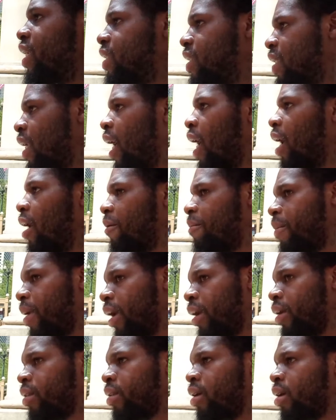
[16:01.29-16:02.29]
time,
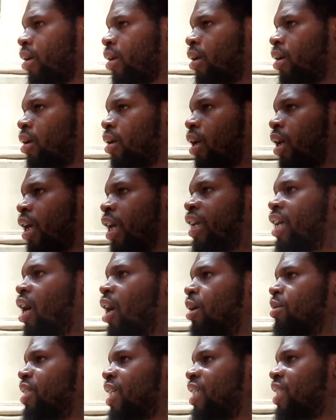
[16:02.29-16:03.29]
man. It
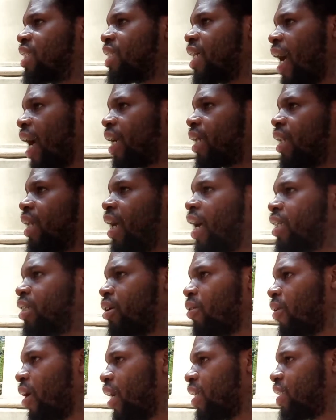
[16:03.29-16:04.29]
comes exactly at
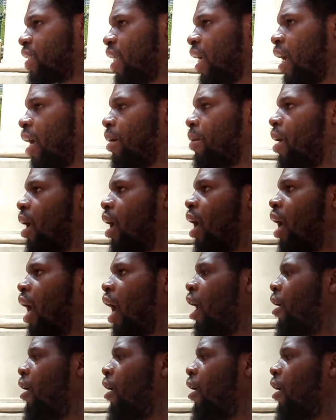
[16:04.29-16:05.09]
the right time. I